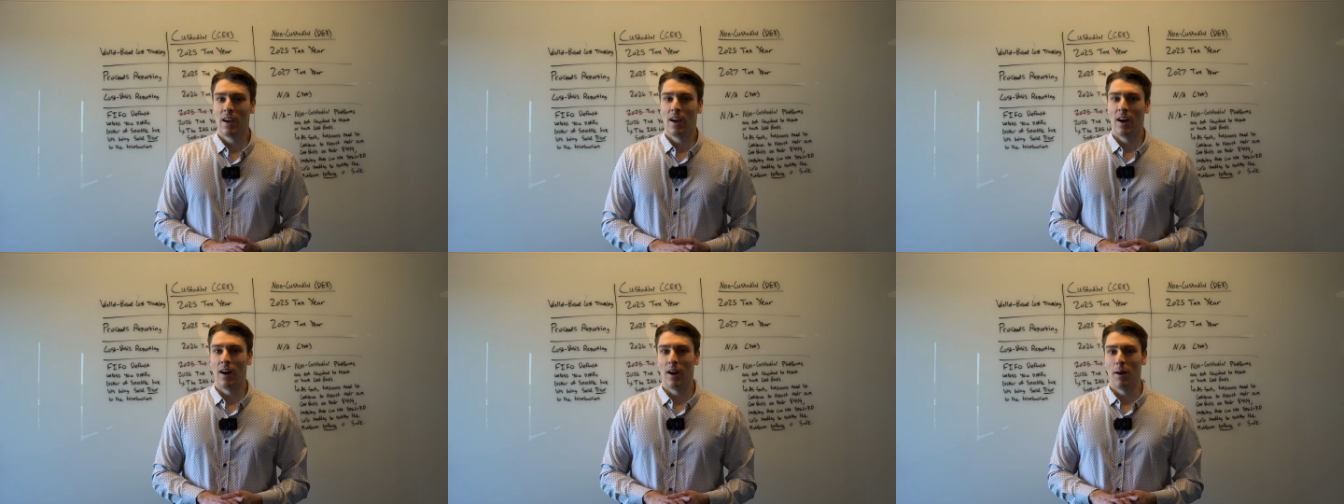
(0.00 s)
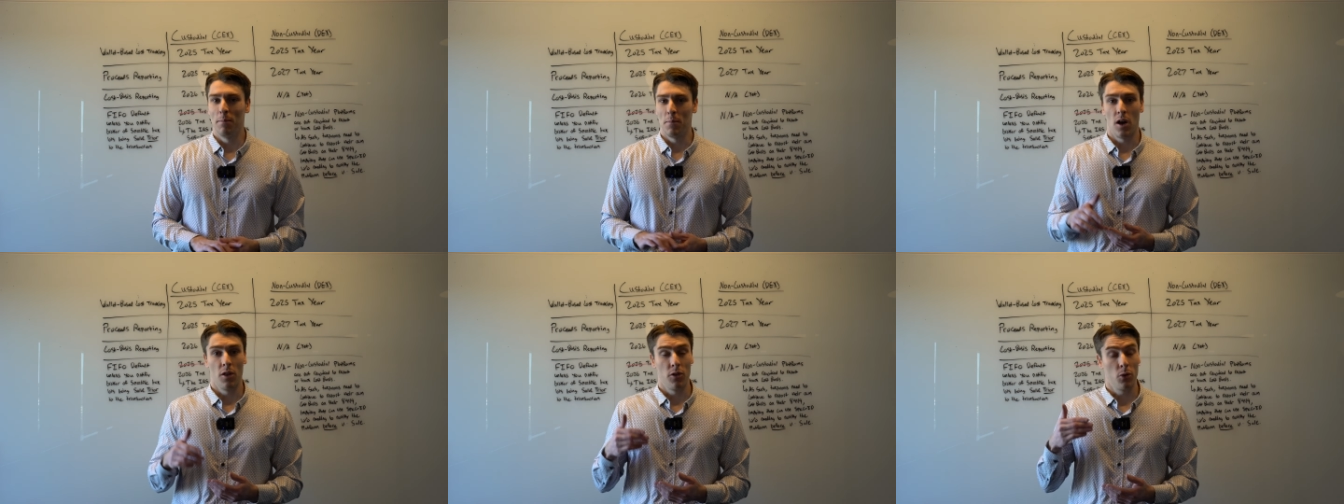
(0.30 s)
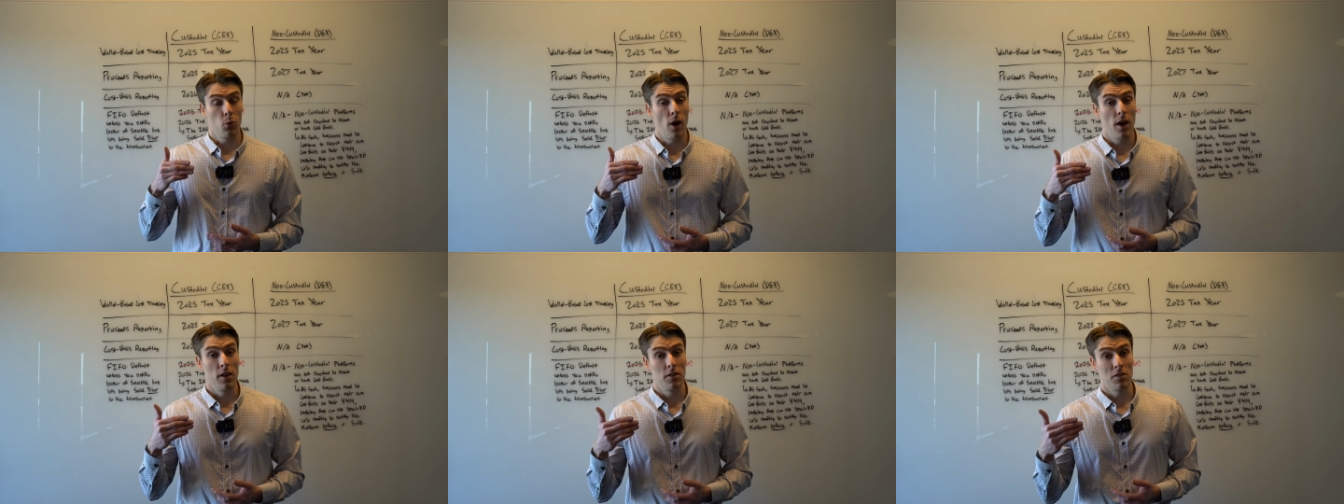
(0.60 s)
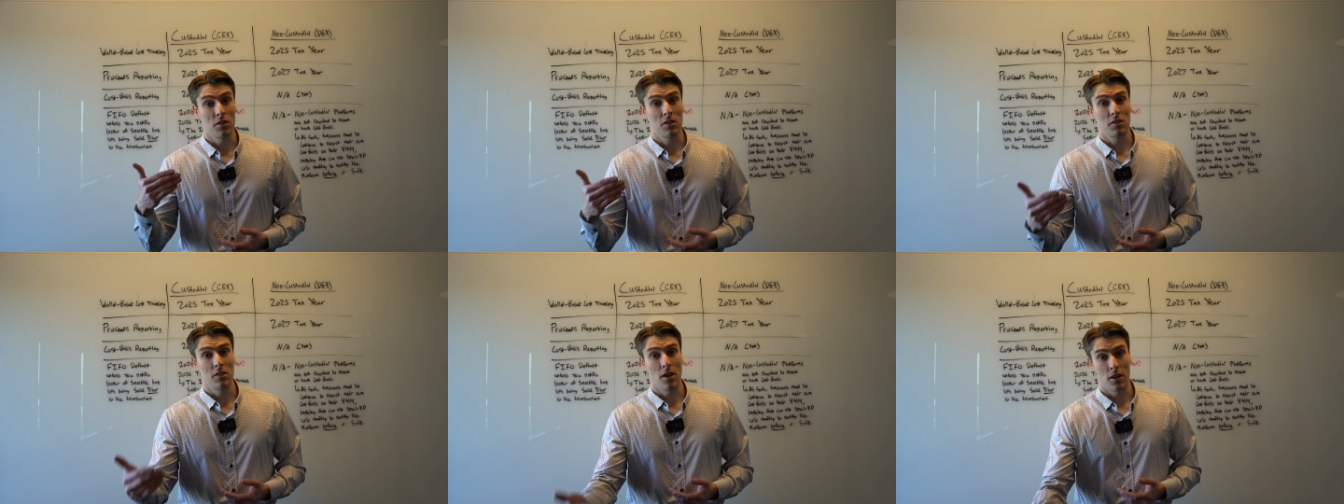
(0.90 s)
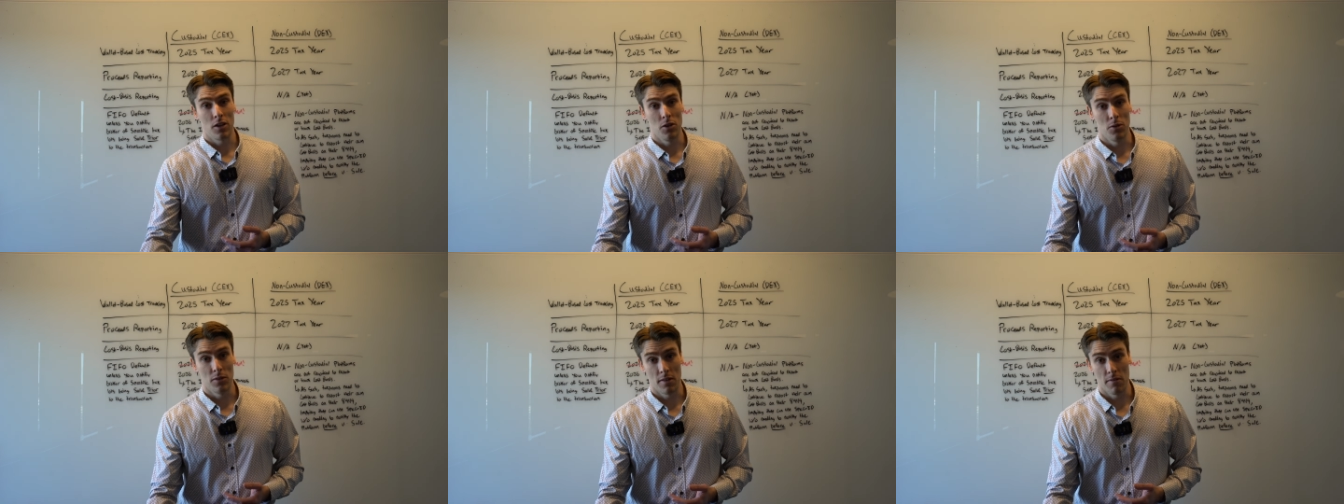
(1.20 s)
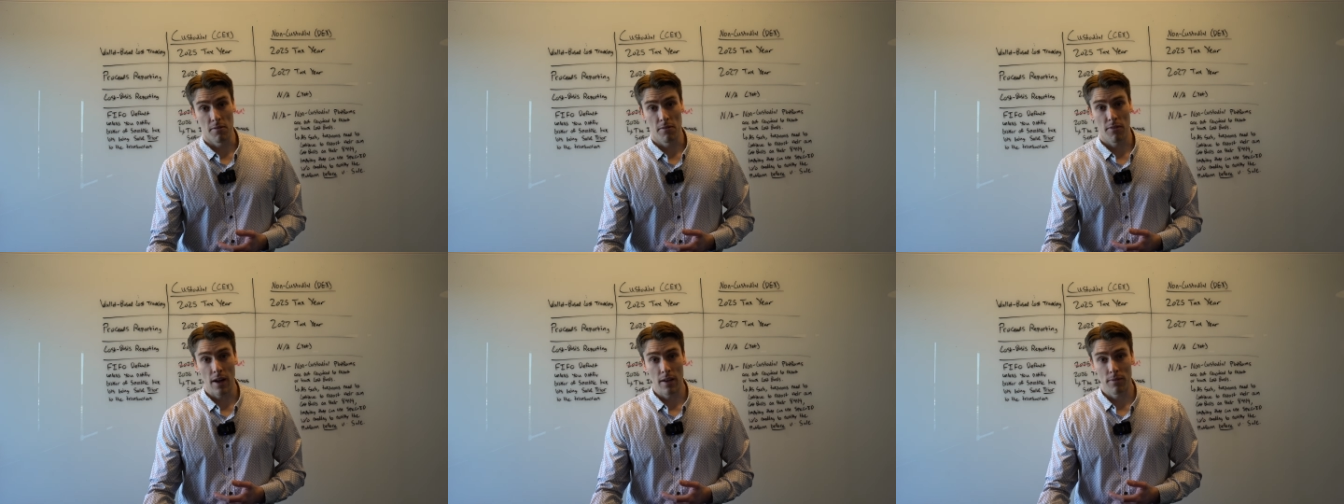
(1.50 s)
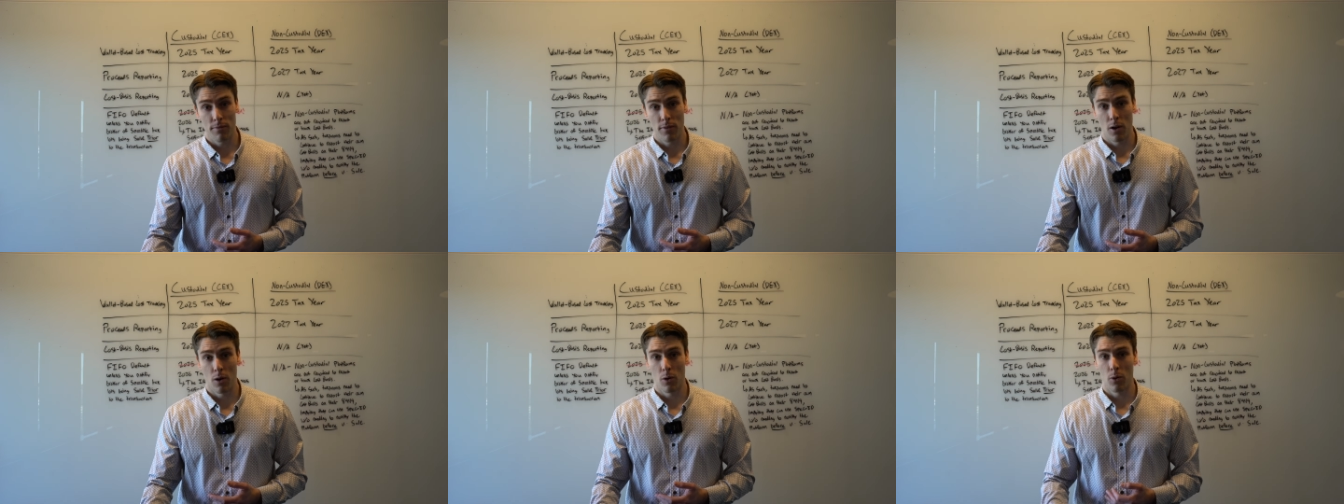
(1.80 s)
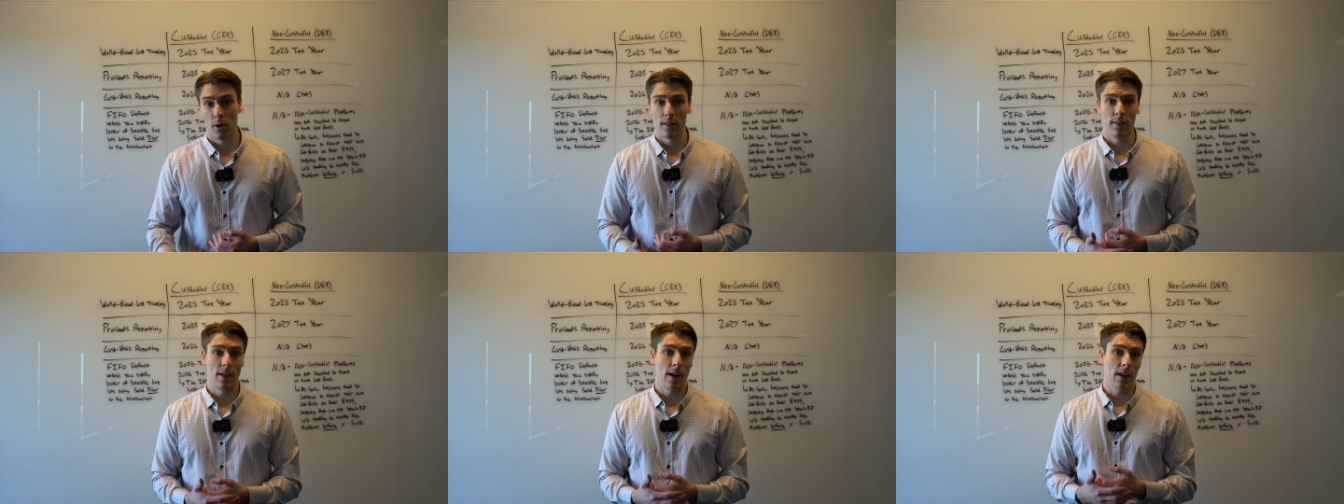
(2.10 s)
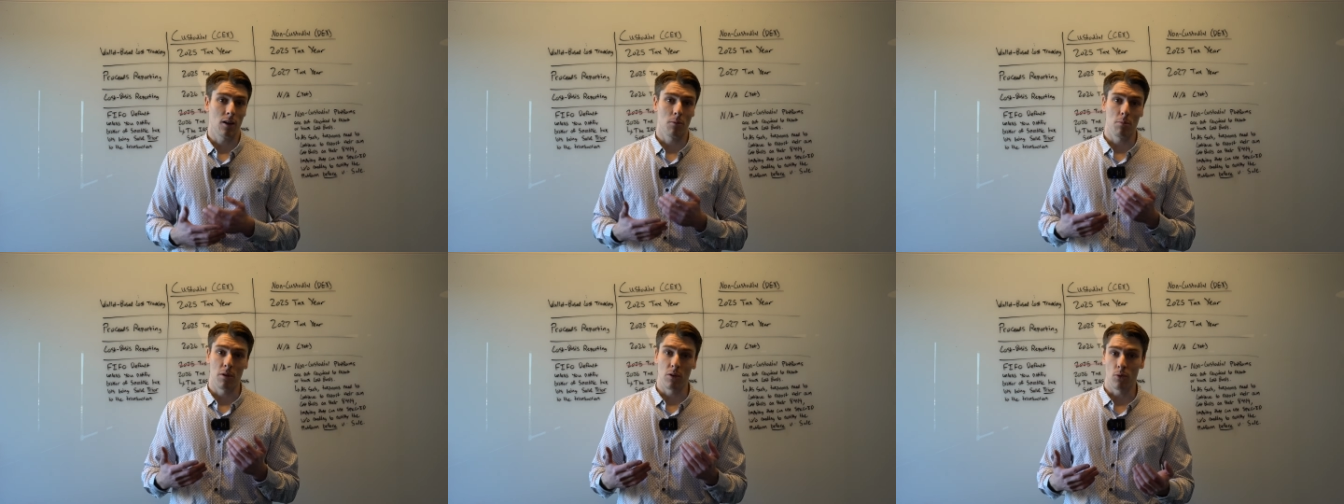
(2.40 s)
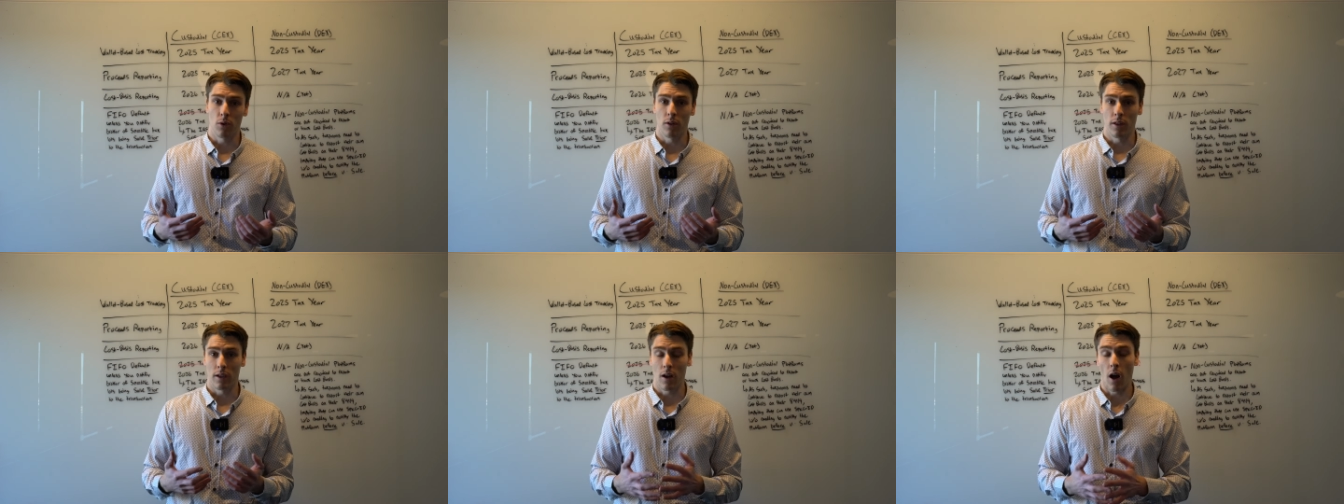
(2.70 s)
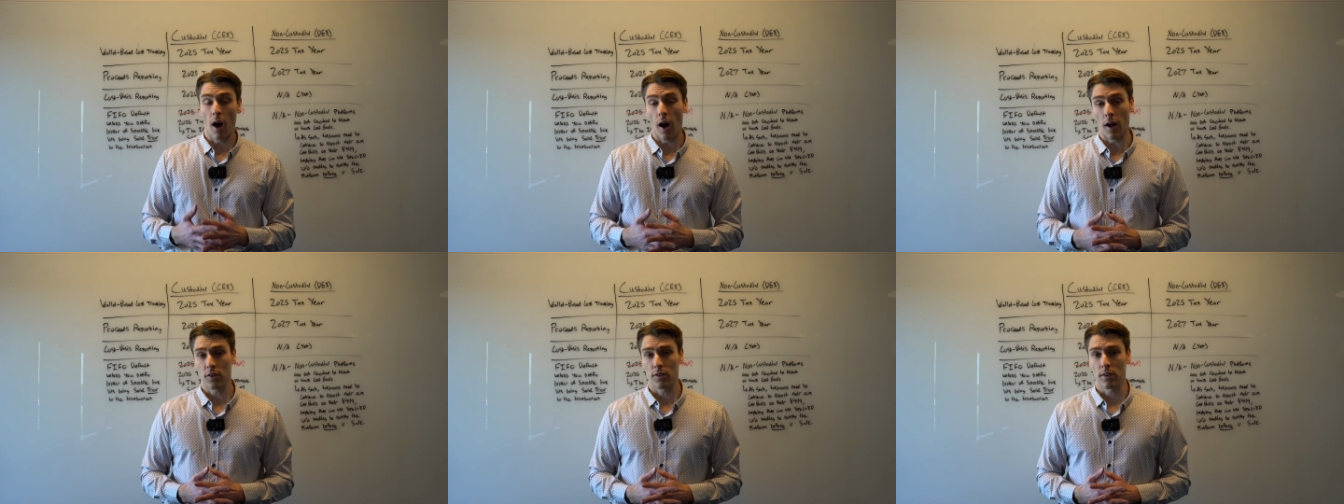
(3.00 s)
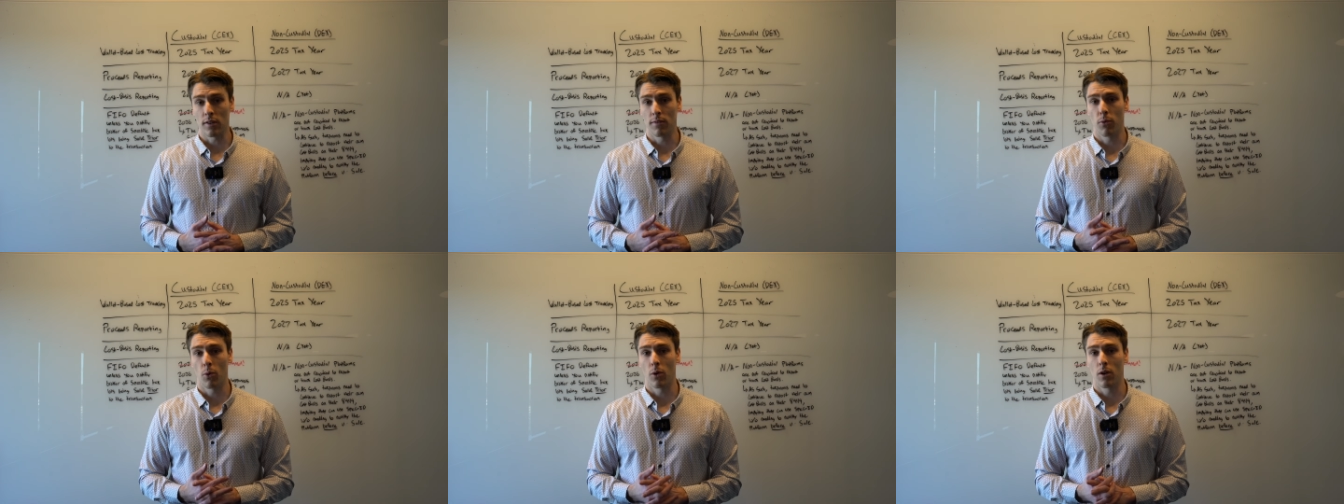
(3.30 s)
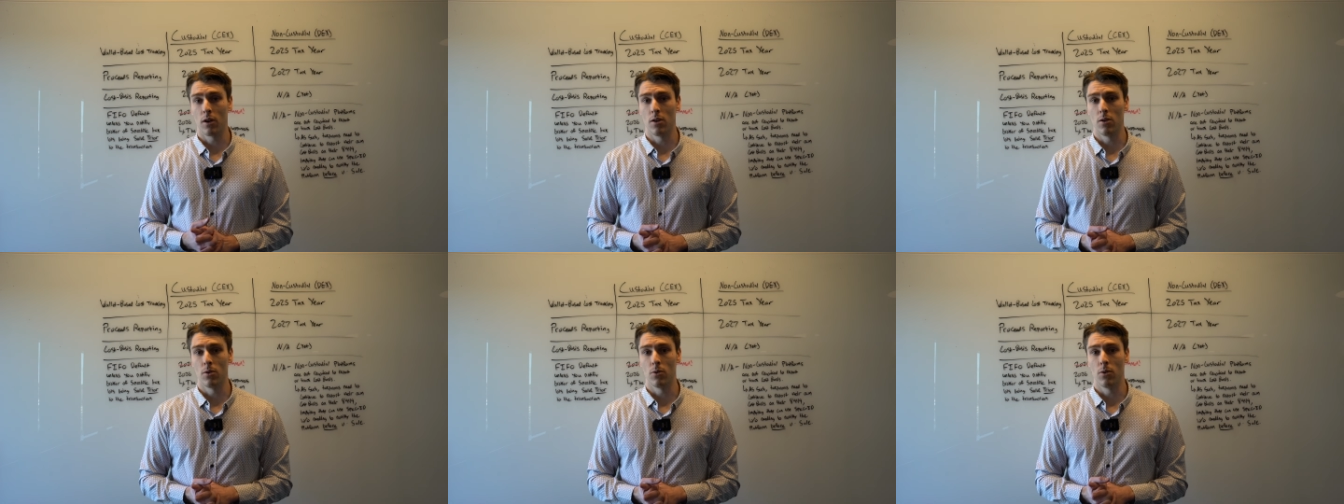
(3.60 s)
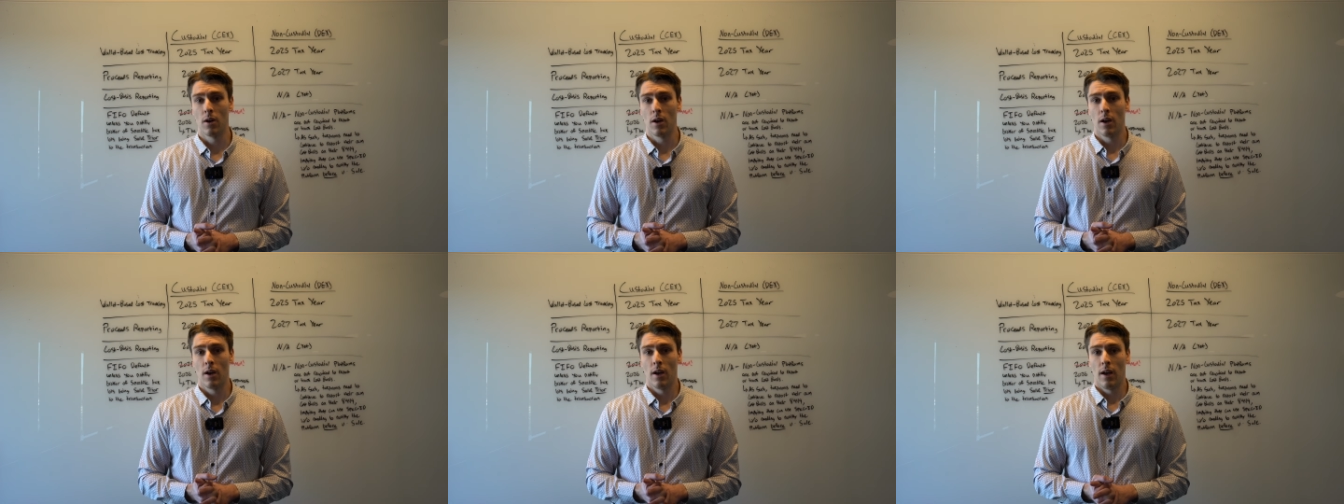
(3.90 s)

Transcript: Otherwise, you're stuck using FIFO, and that could be really costly for you.